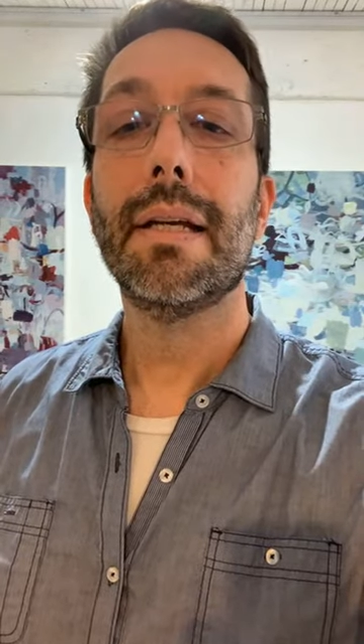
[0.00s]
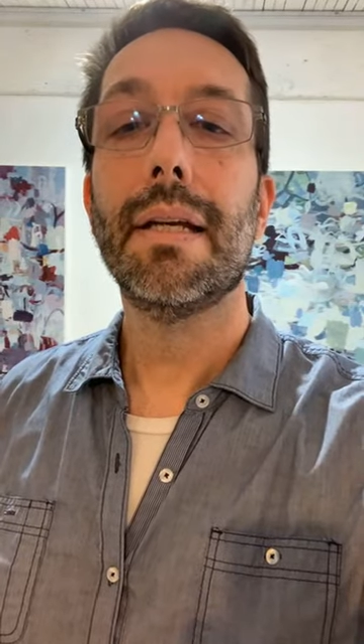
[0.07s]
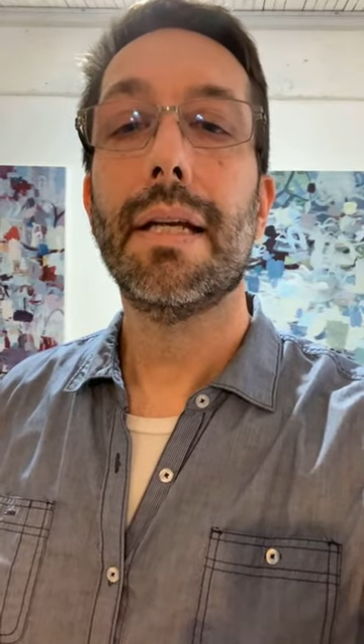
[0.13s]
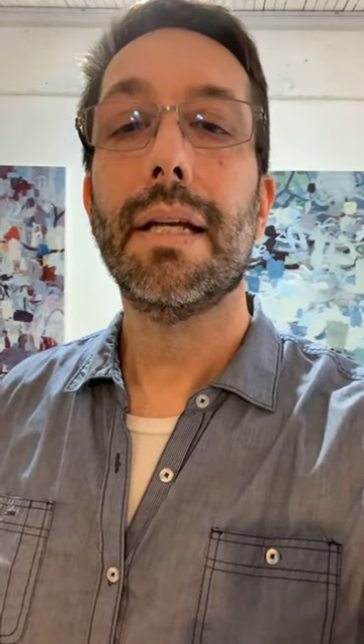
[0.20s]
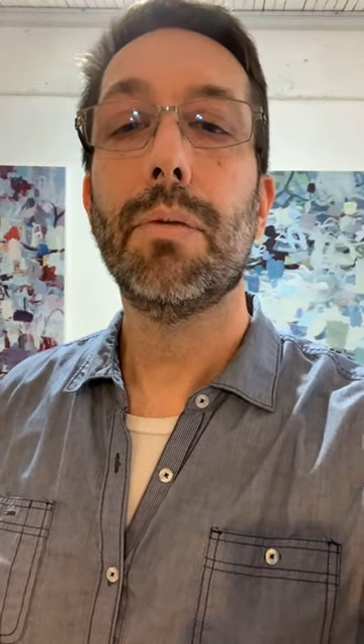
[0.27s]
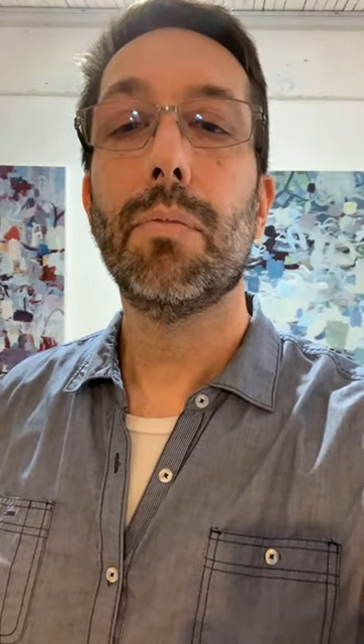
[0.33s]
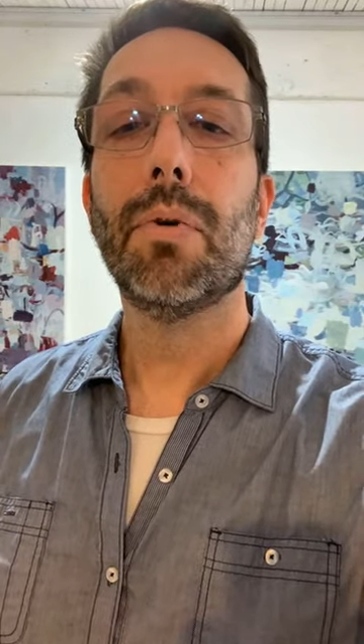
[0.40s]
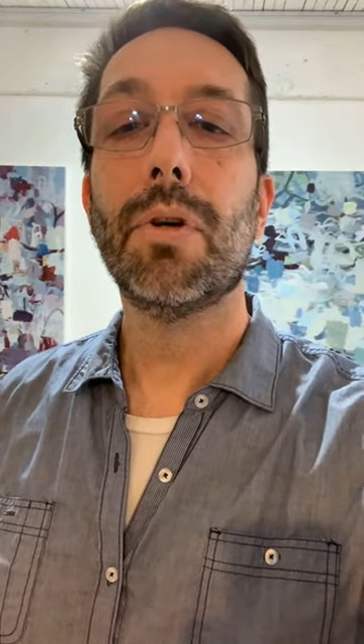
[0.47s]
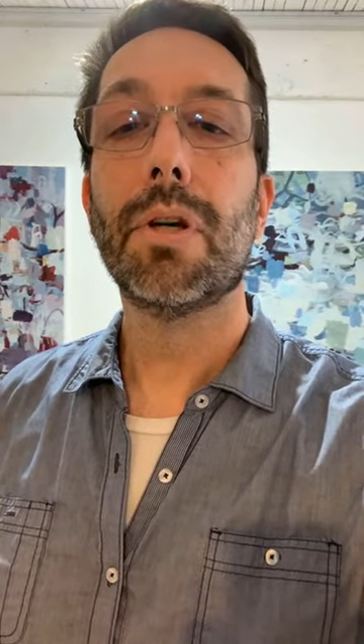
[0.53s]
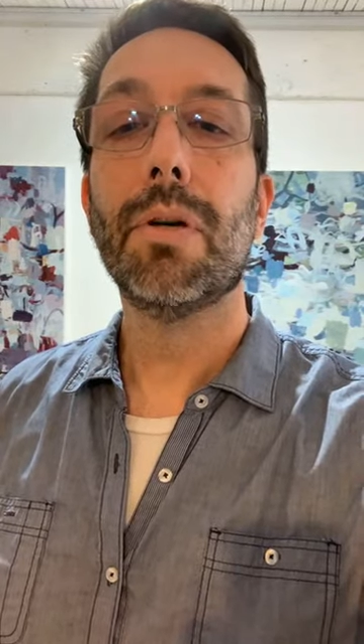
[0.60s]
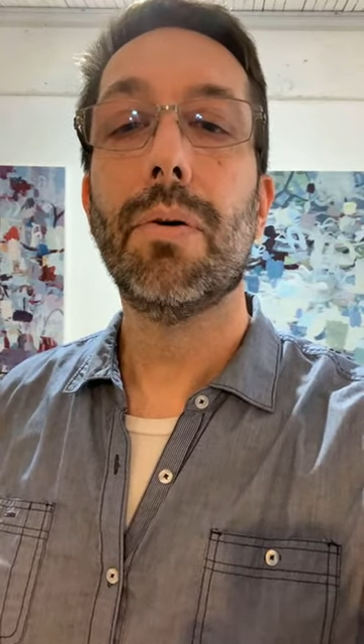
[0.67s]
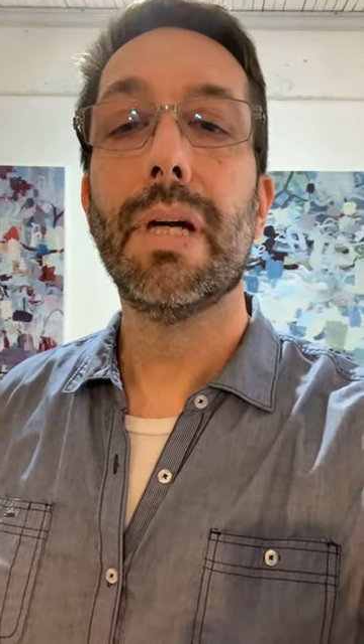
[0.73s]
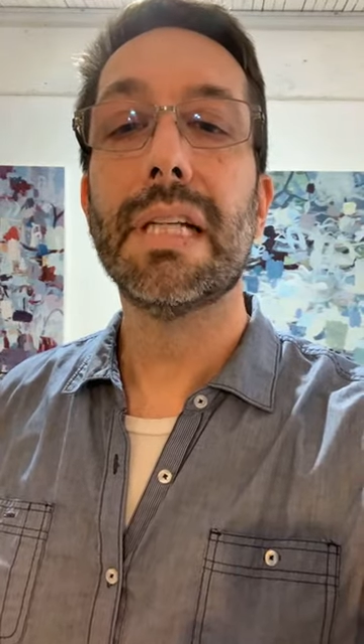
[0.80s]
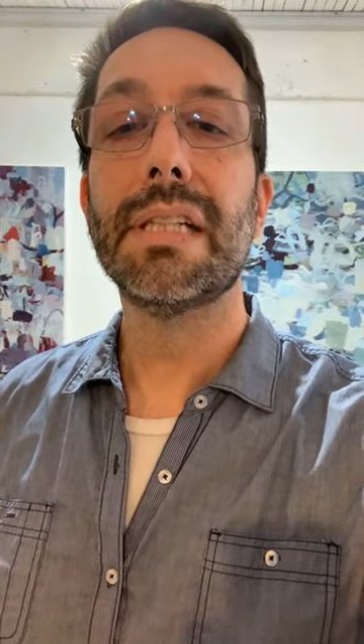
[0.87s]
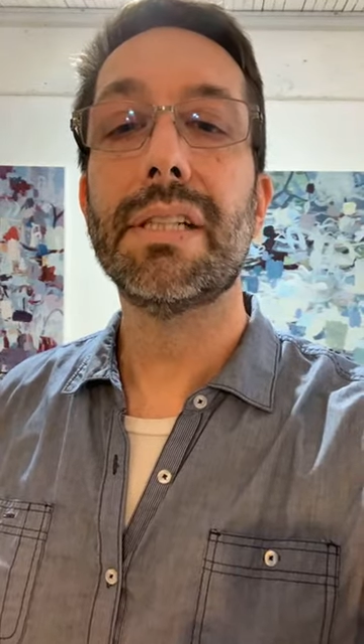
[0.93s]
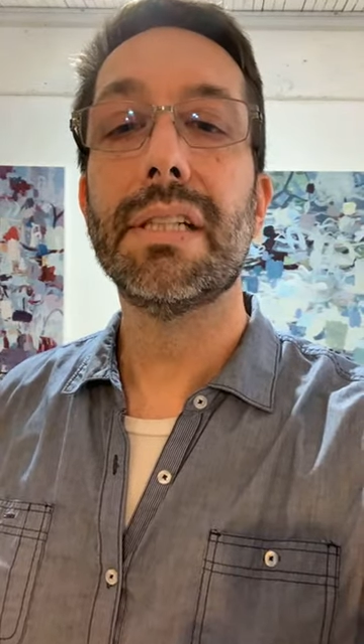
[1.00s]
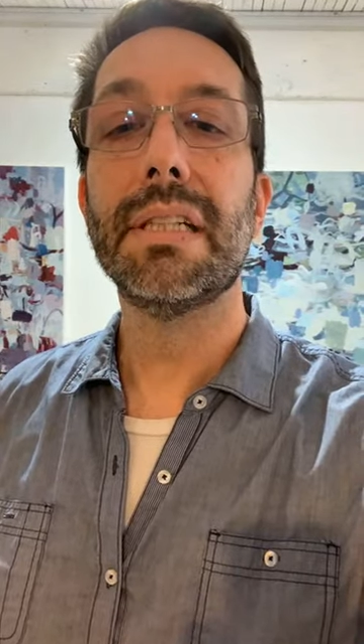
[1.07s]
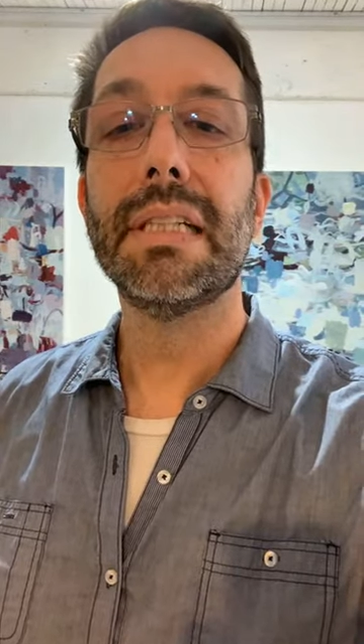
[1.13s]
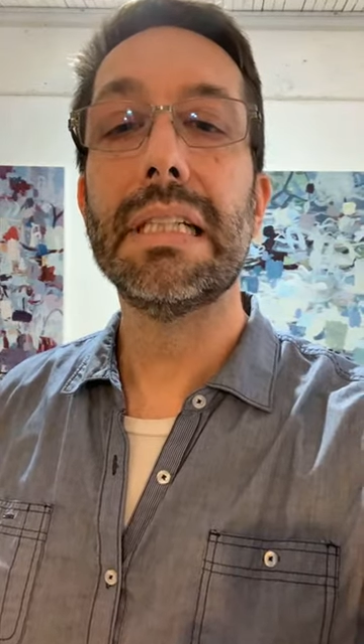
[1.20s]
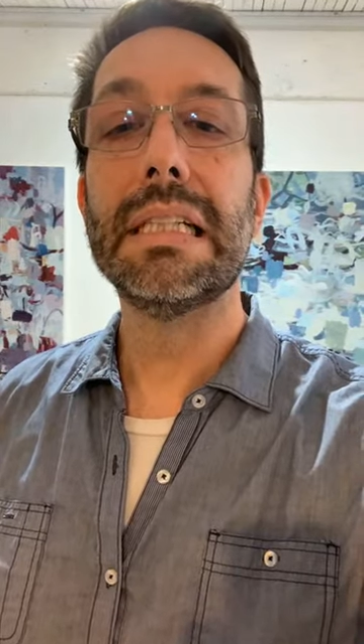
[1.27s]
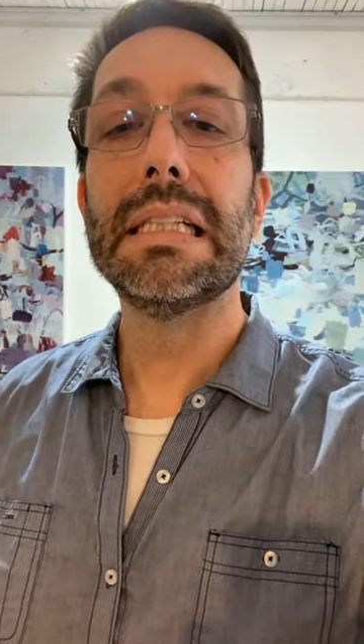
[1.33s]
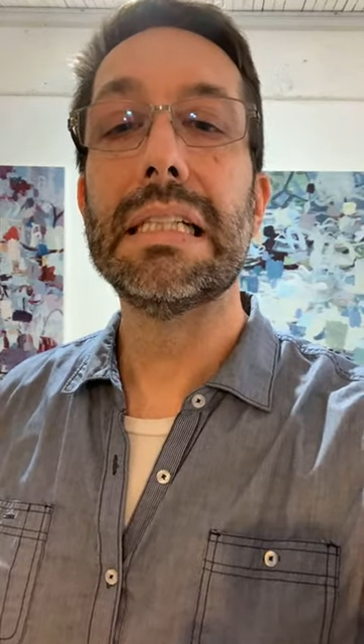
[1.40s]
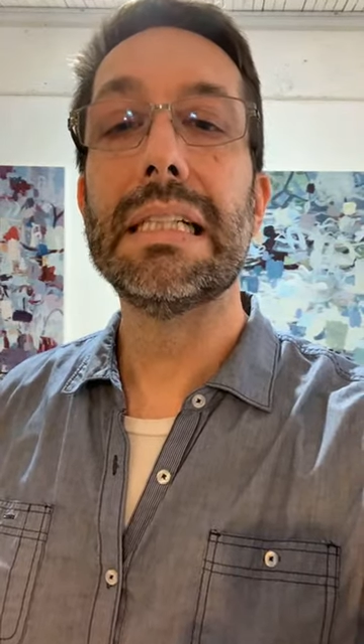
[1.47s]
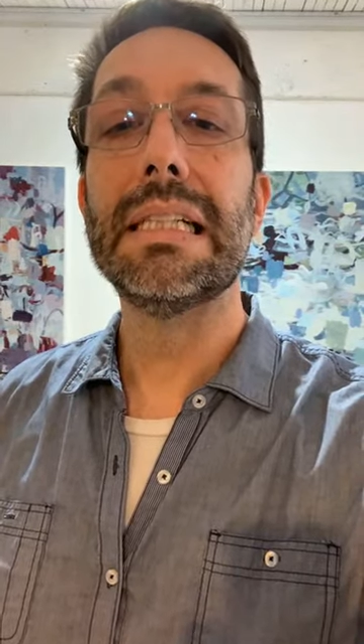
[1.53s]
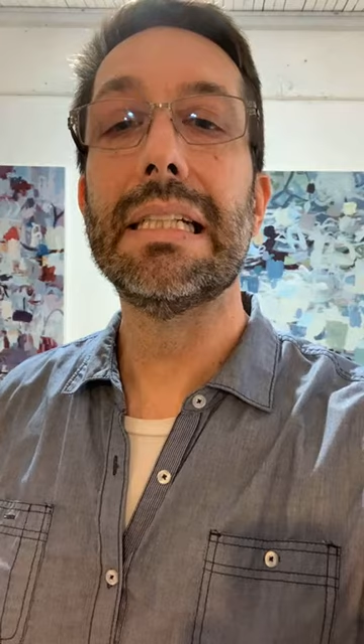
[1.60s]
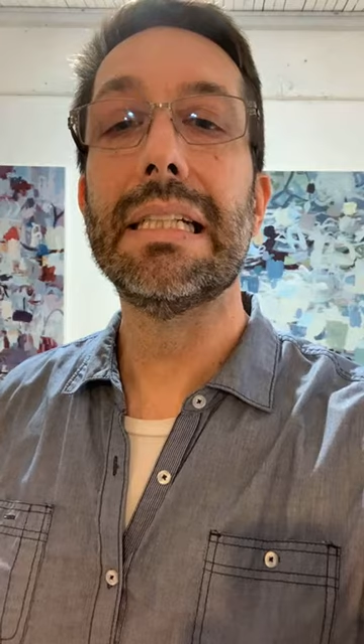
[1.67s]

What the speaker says: any more questions.